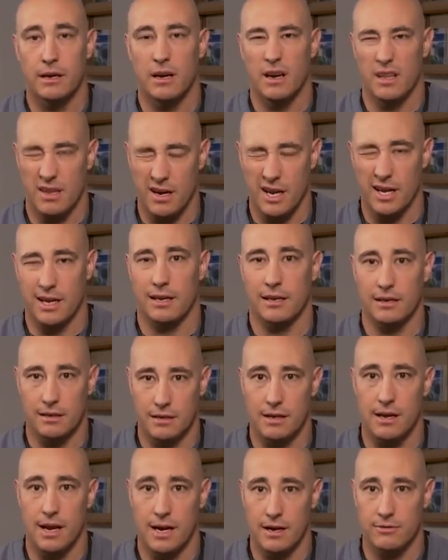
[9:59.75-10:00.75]
and then I can
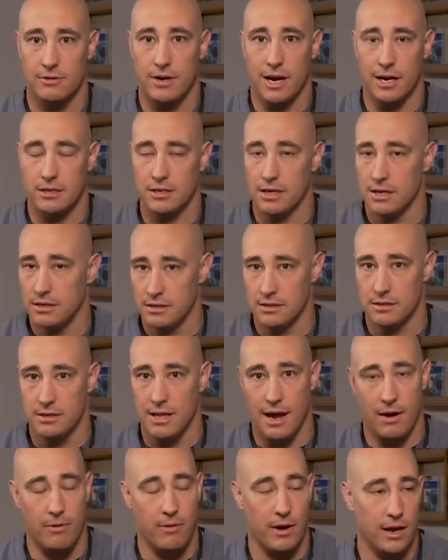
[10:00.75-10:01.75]
kind of track changes
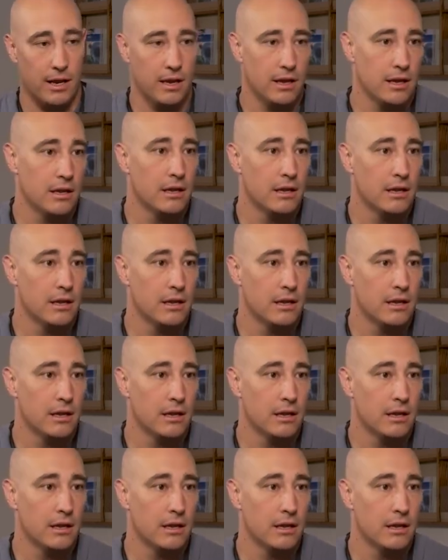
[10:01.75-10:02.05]
that way.